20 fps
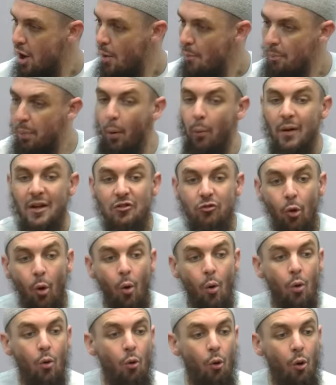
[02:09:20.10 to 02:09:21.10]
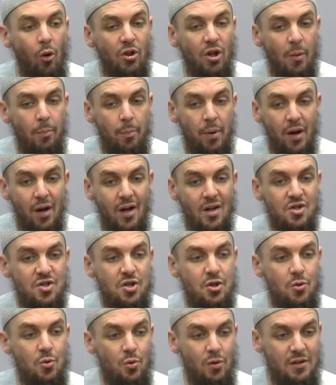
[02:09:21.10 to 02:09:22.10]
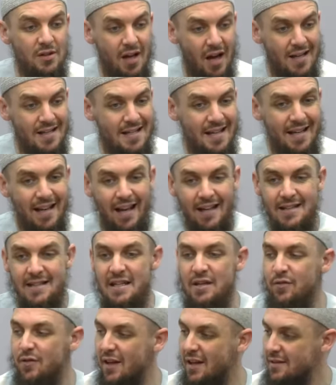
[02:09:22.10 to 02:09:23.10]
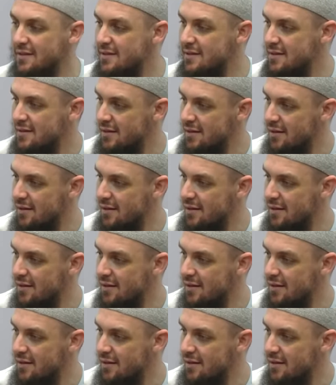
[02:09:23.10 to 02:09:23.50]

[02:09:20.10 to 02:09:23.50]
but we don't call the person who does it a deviant.